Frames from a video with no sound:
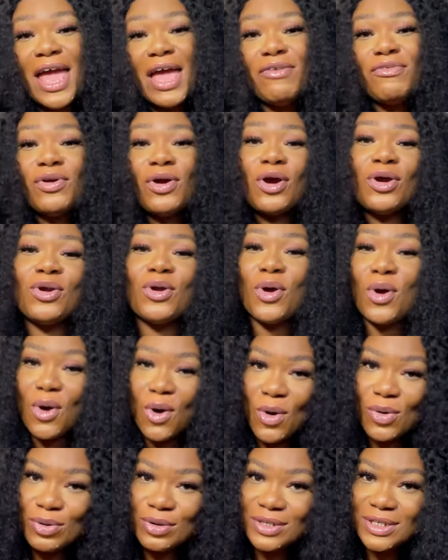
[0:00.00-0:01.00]
If you're an
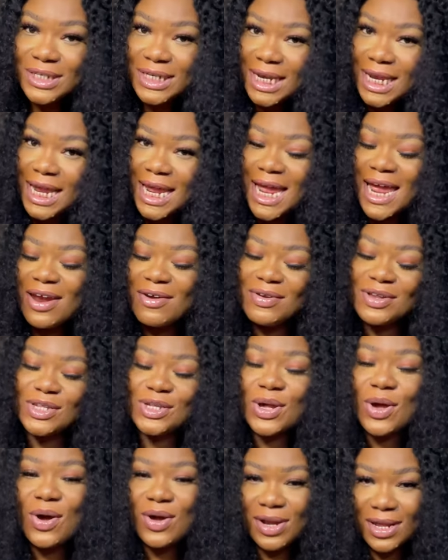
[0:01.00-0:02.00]
O G, a
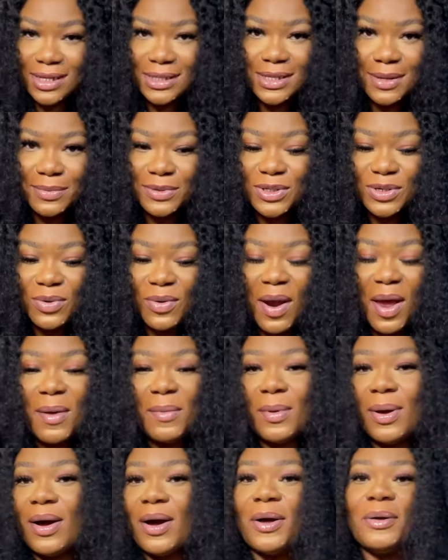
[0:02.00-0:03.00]
returning
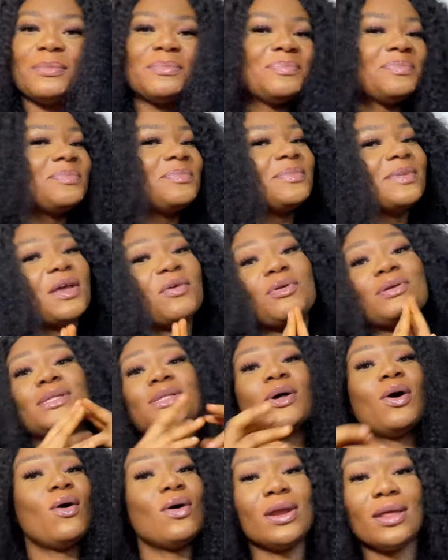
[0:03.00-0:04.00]
subscriber,
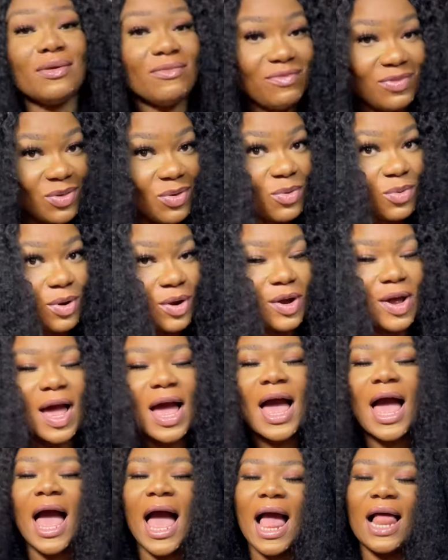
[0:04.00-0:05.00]
returning viewer,
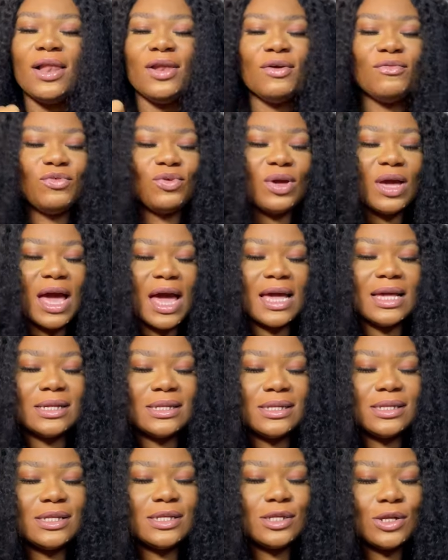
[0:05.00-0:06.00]
I love you
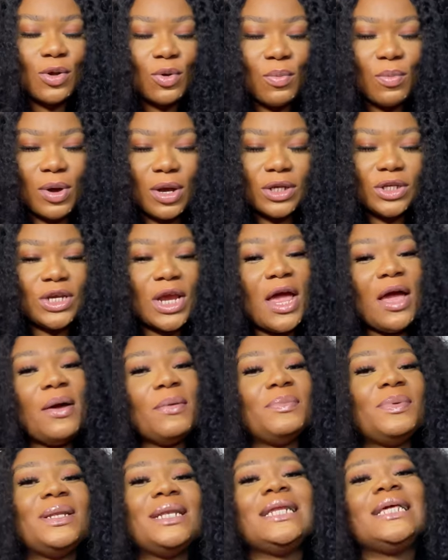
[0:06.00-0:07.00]
guys so much.
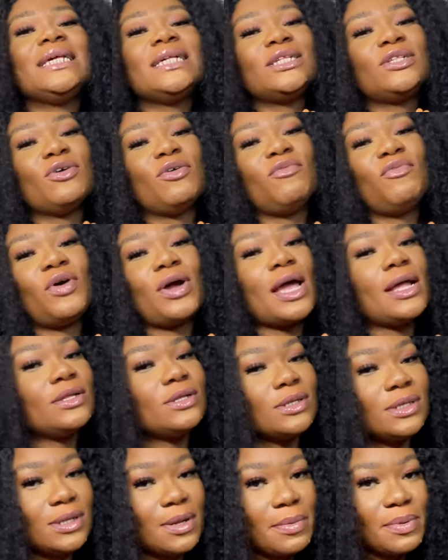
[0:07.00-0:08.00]
Please don't forget
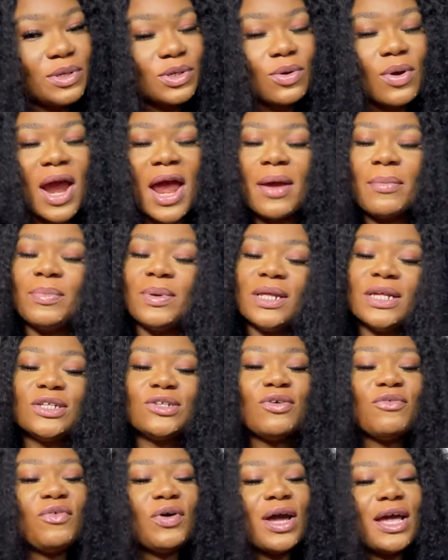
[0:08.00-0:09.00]
to subscribe.
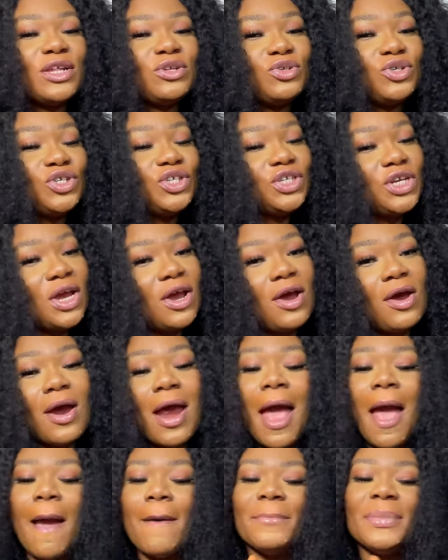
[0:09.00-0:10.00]
Please don't forget to
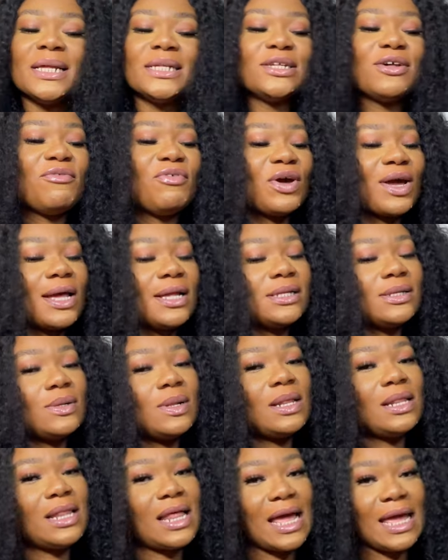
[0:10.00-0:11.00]
share. Please don't forget
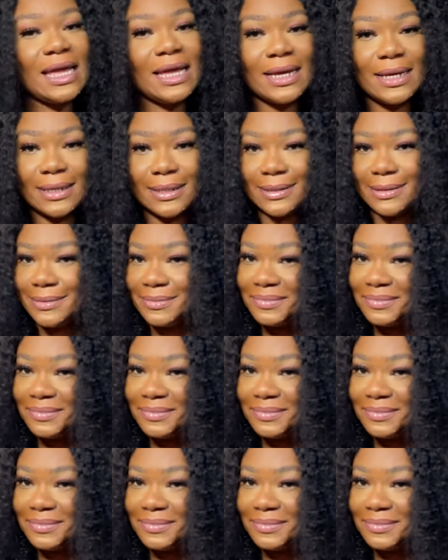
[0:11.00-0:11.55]
to like.